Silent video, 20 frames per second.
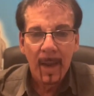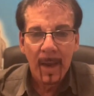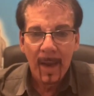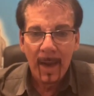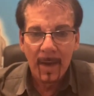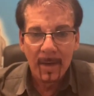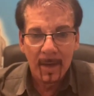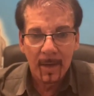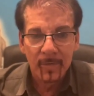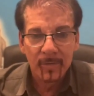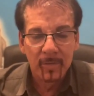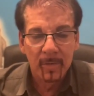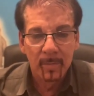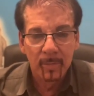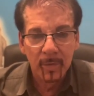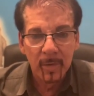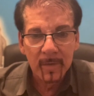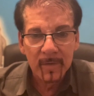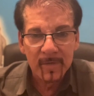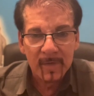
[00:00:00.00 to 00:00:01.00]
And as your
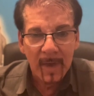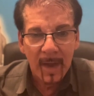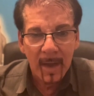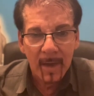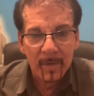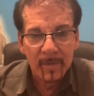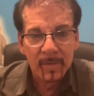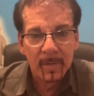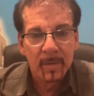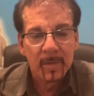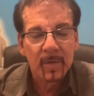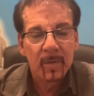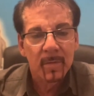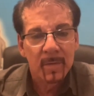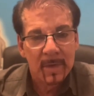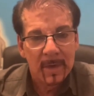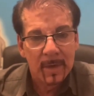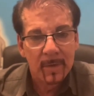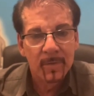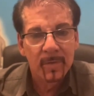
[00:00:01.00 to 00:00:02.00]
book says, you
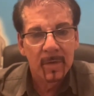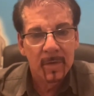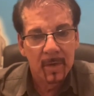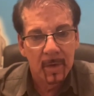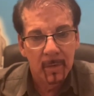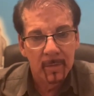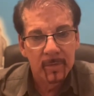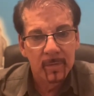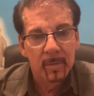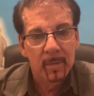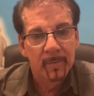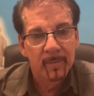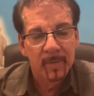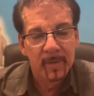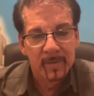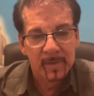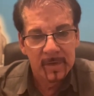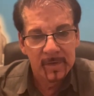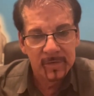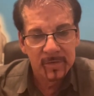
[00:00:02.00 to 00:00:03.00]
need to go to a
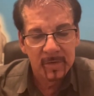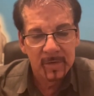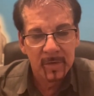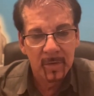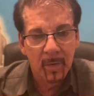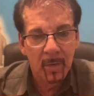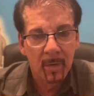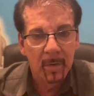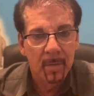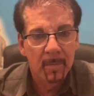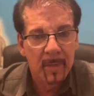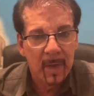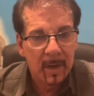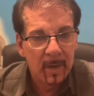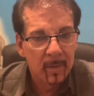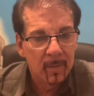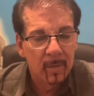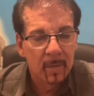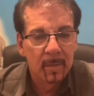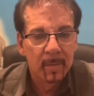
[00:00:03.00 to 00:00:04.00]
physician or a
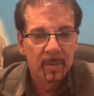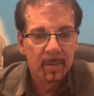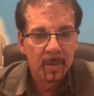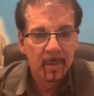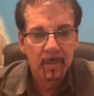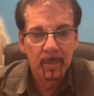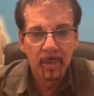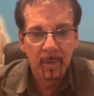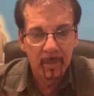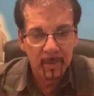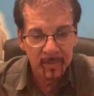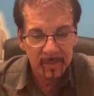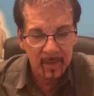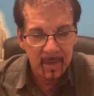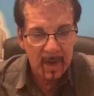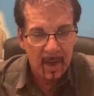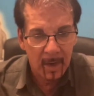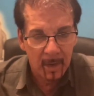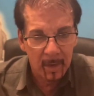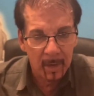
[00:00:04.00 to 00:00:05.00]
medical
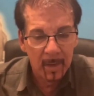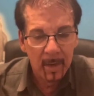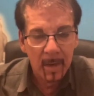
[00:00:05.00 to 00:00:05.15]
personnel.